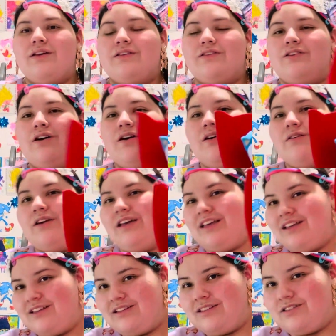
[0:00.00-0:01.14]
So
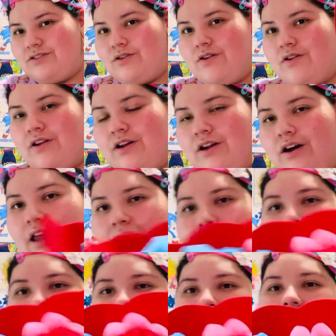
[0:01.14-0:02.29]
just ordered it on
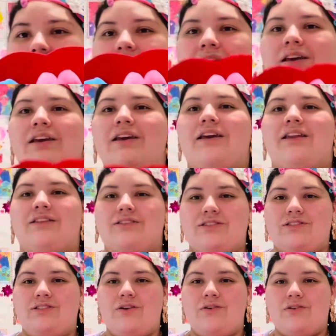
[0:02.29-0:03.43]
Amazon and it's
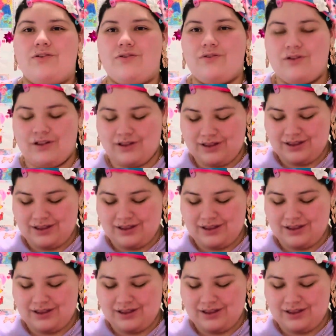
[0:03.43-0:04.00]
so cool.